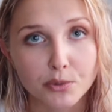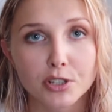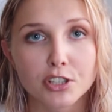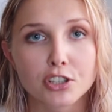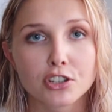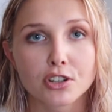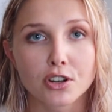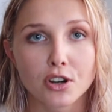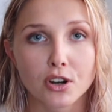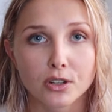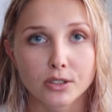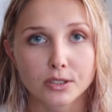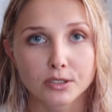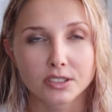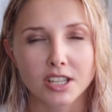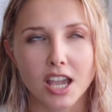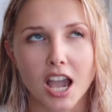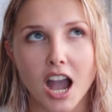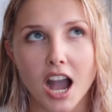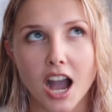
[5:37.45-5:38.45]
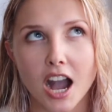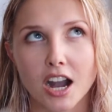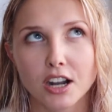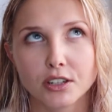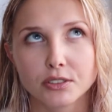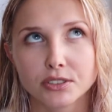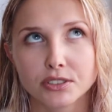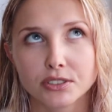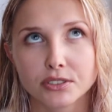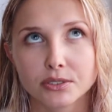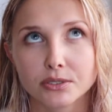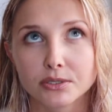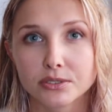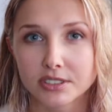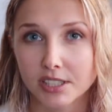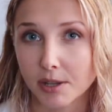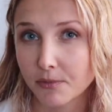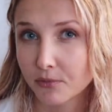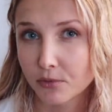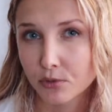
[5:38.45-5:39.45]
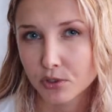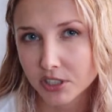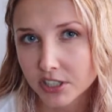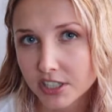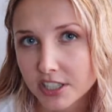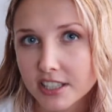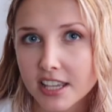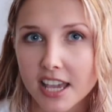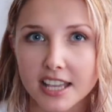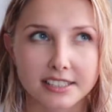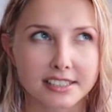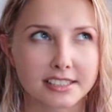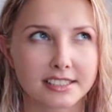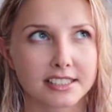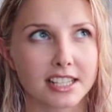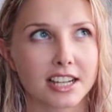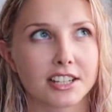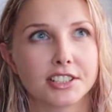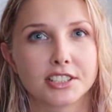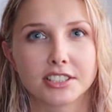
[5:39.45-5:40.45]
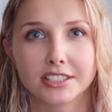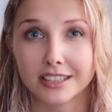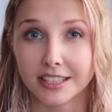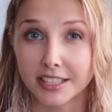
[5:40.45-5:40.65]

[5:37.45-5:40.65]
which called How to Stop Worrying and Start